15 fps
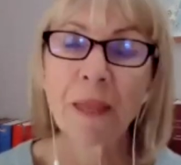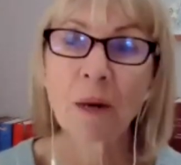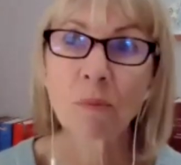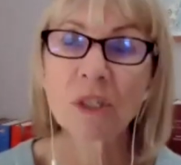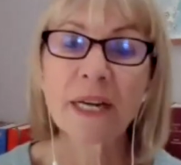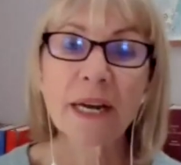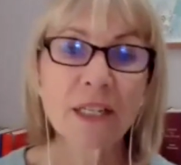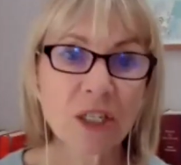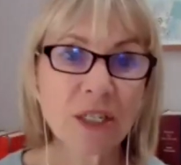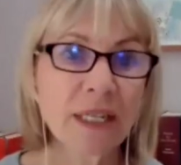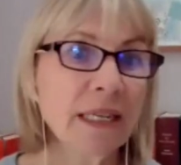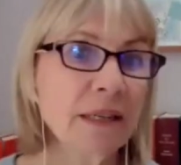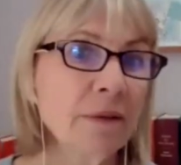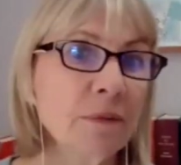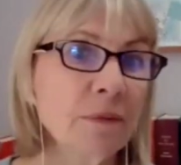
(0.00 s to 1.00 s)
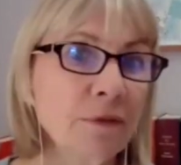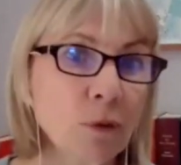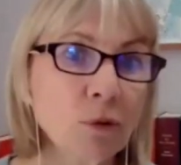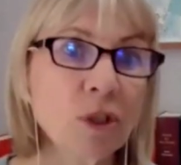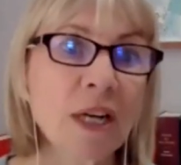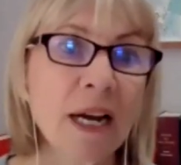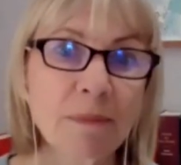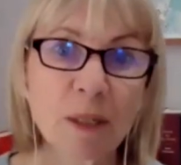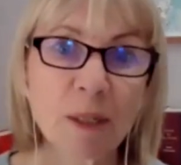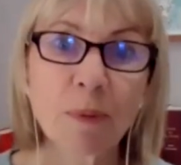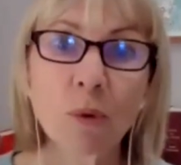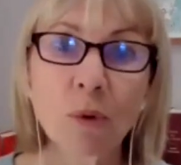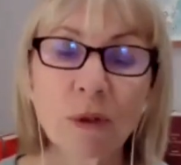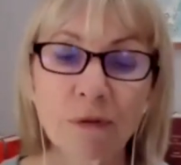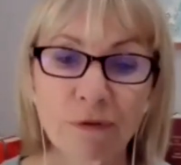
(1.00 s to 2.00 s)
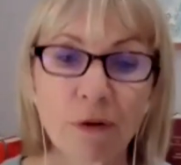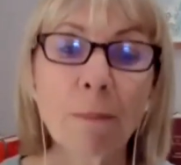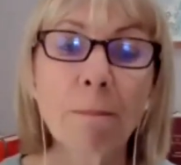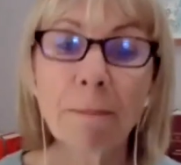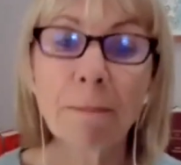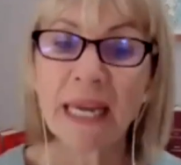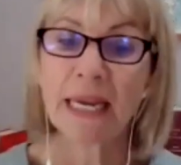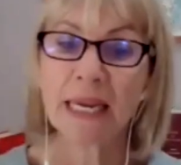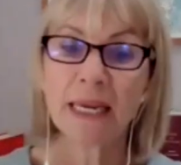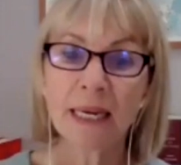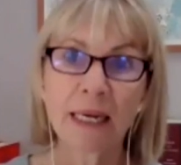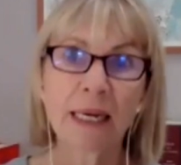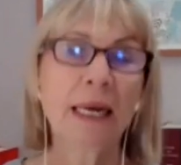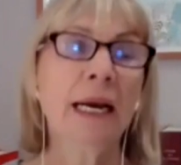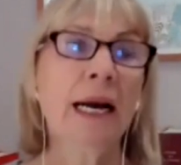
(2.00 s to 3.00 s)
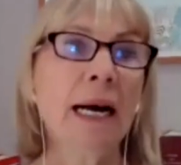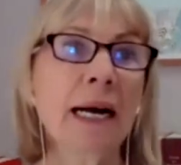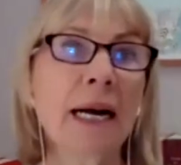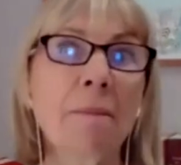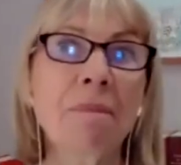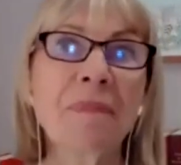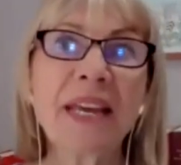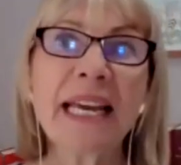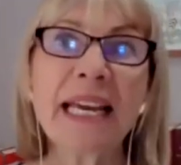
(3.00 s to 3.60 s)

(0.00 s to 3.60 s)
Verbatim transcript: was going to need full time support from me um,